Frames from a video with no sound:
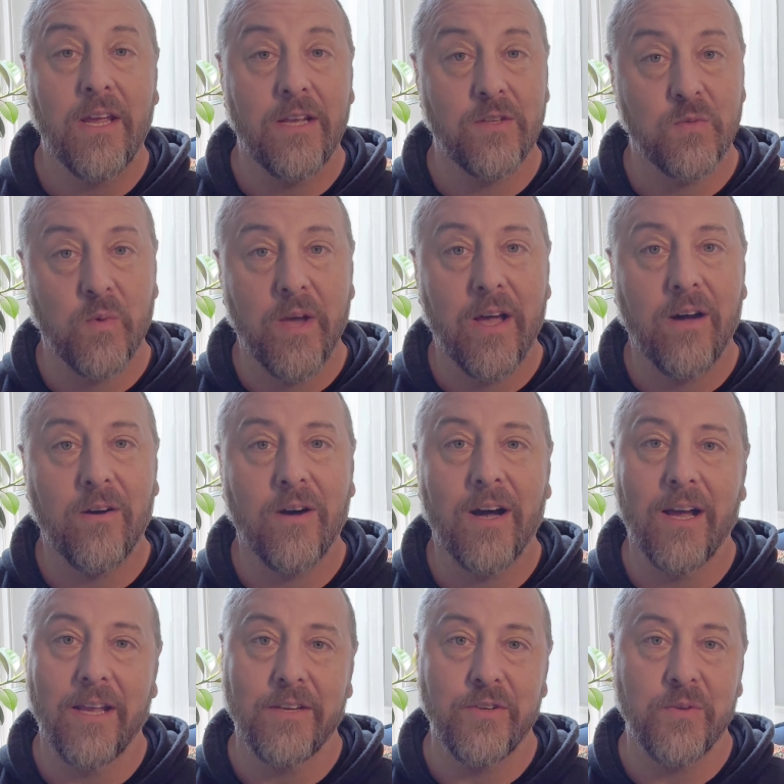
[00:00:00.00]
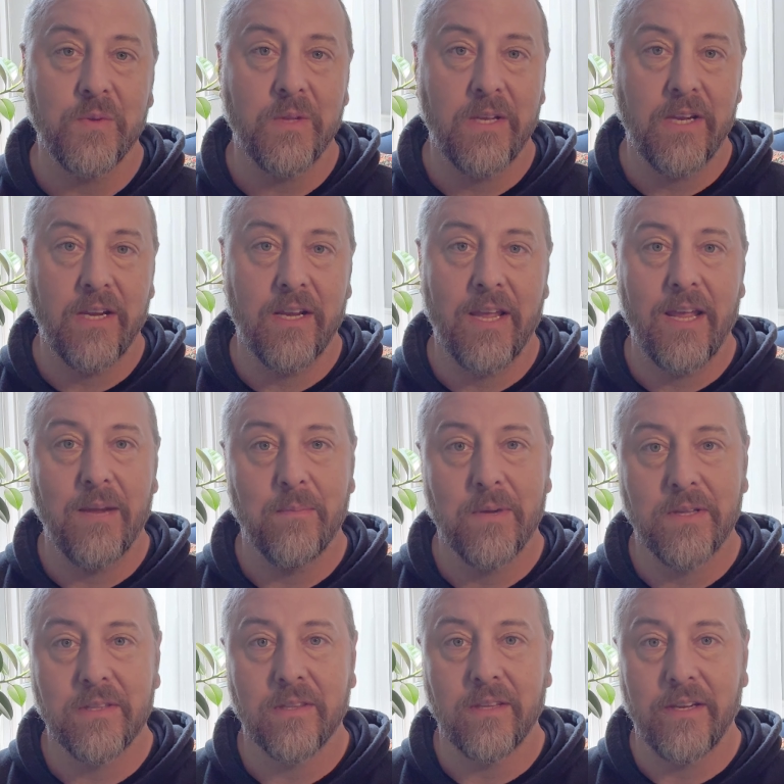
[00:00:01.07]
As well, I do lead a
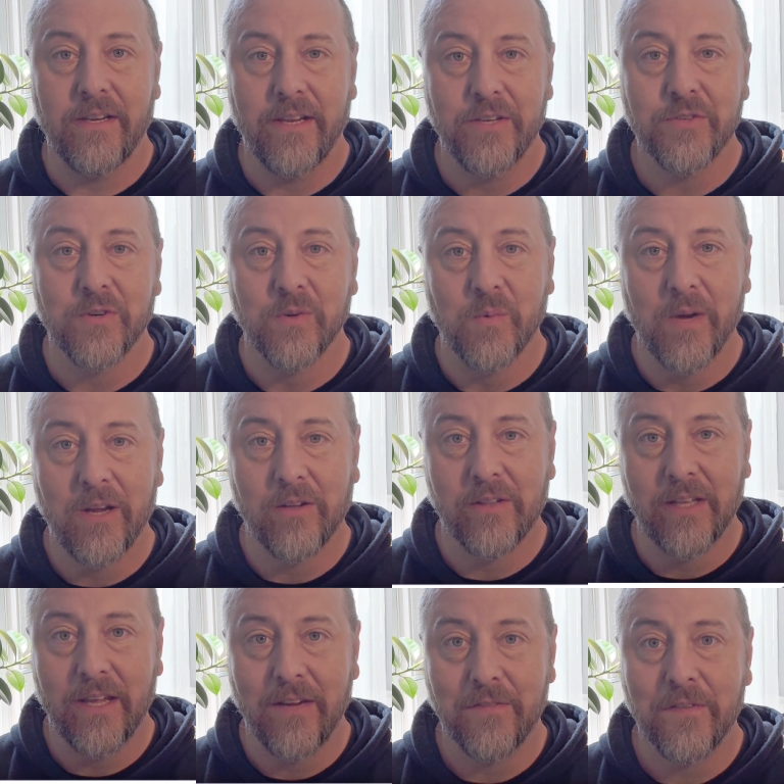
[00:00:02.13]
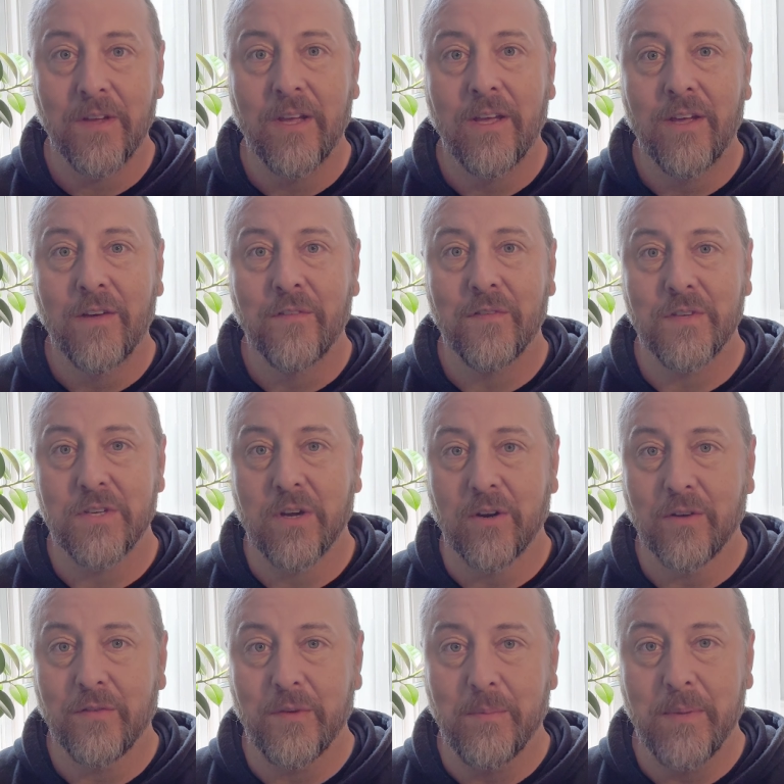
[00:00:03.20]
monthly nature and wildlife
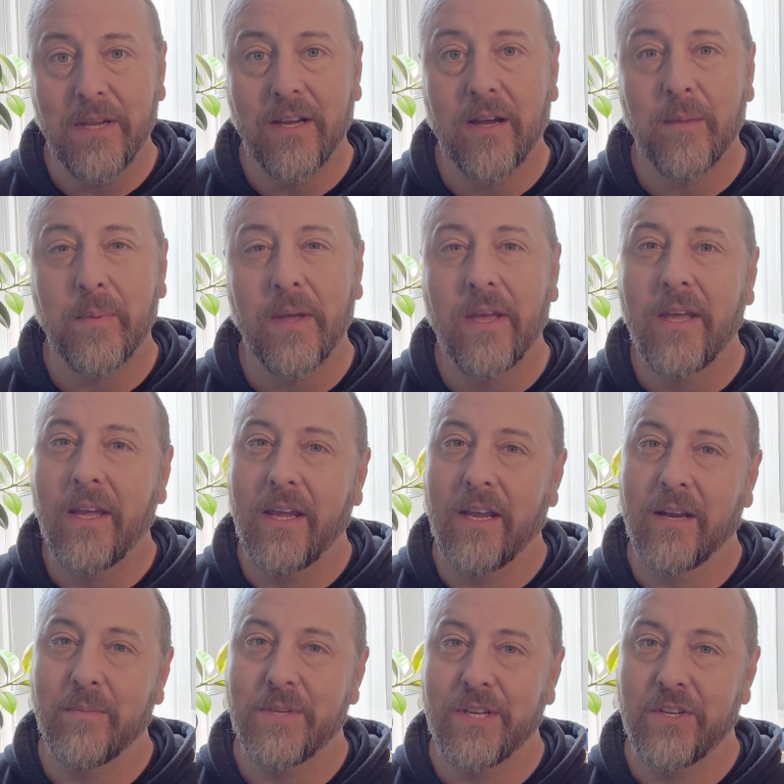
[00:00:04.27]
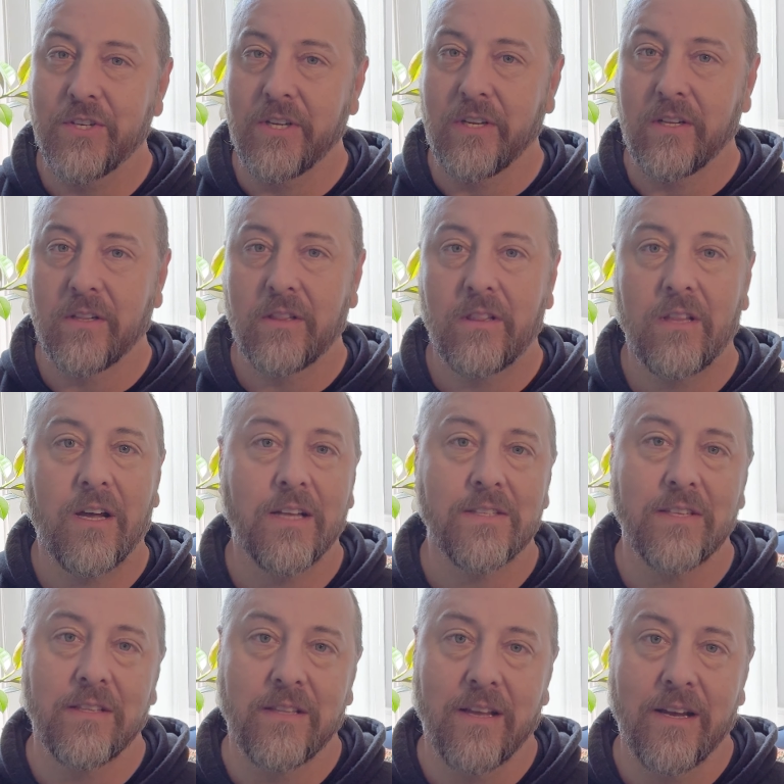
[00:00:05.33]
photography meetup, and I'm teaching
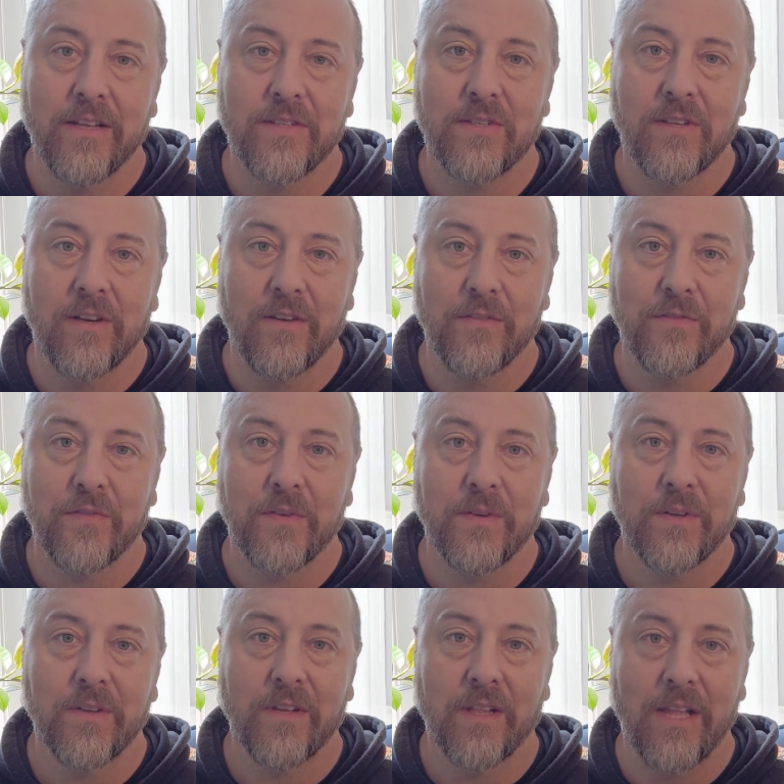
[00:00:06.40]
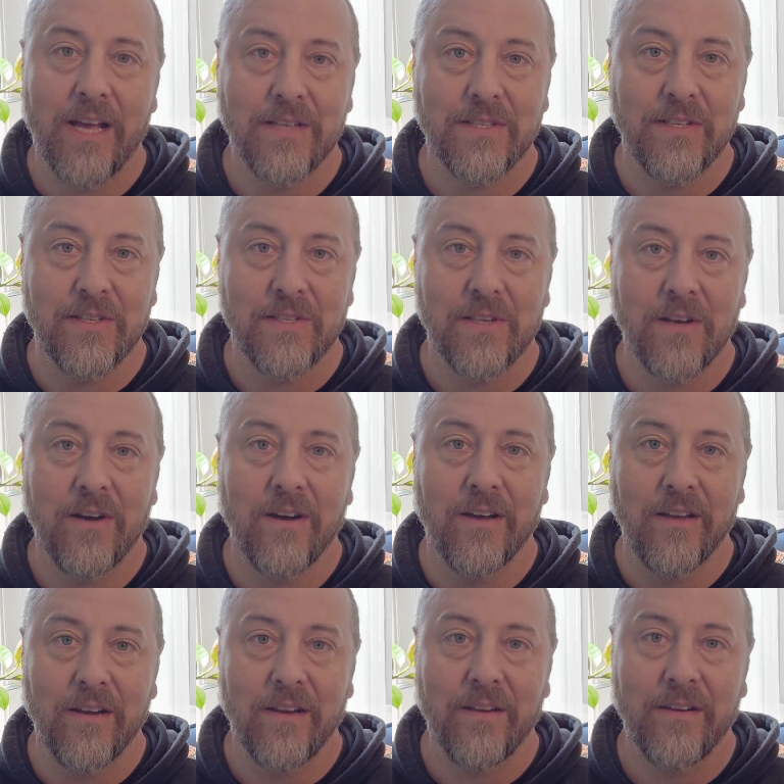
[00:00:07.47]
lots and lots of classes
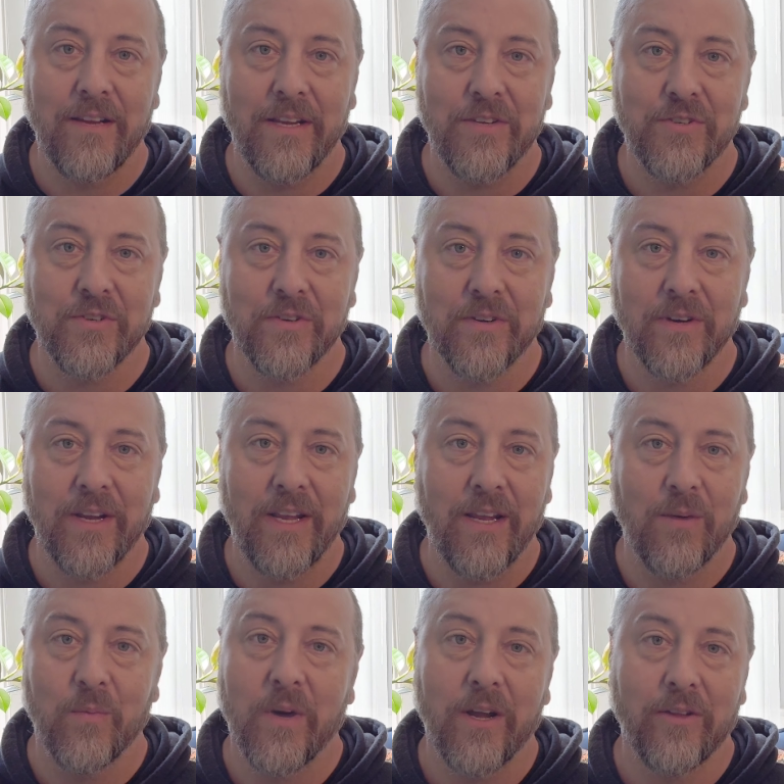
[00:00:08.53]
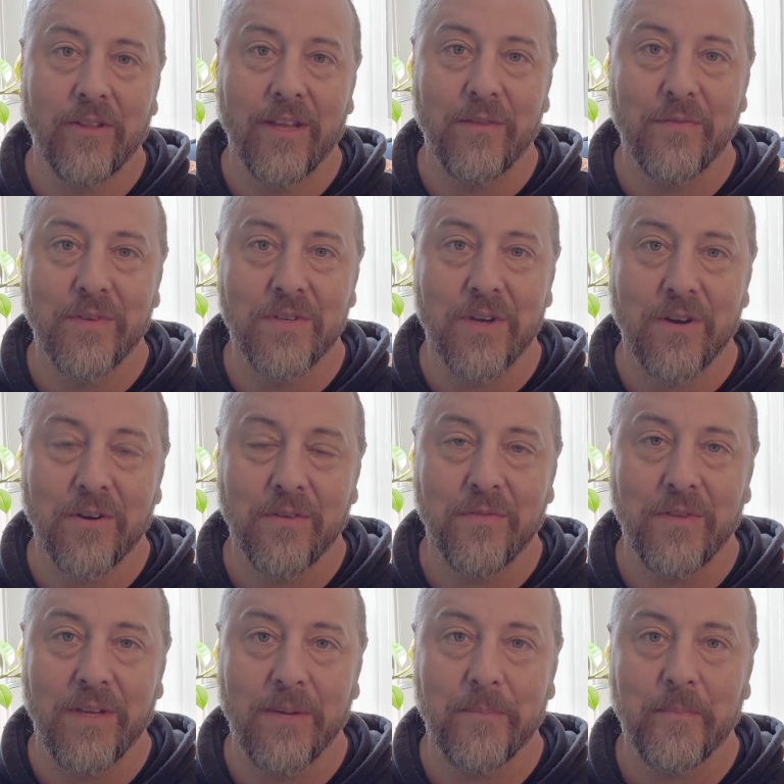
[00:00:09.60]
on nature and wildlife
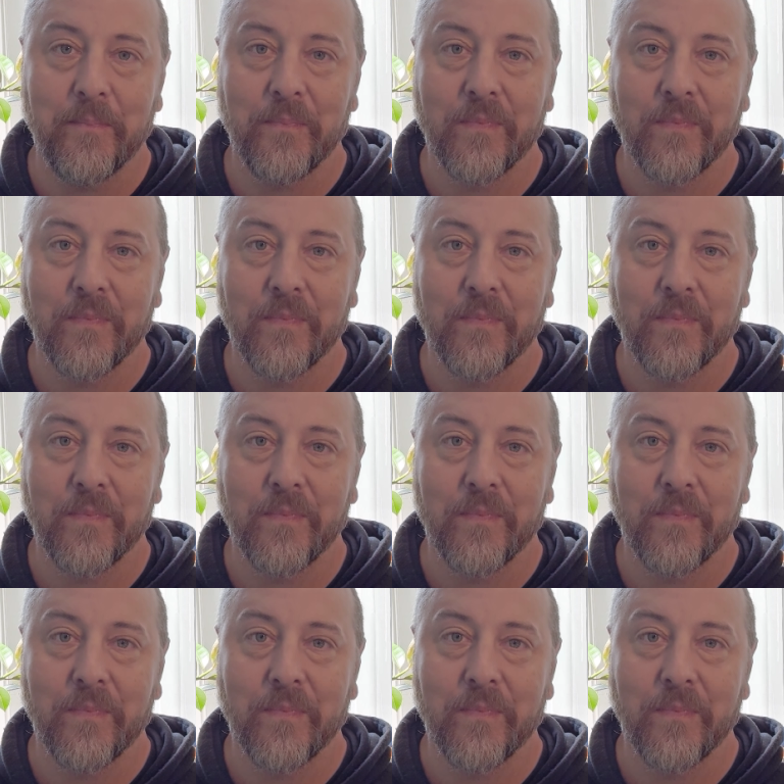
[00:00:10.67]
photography.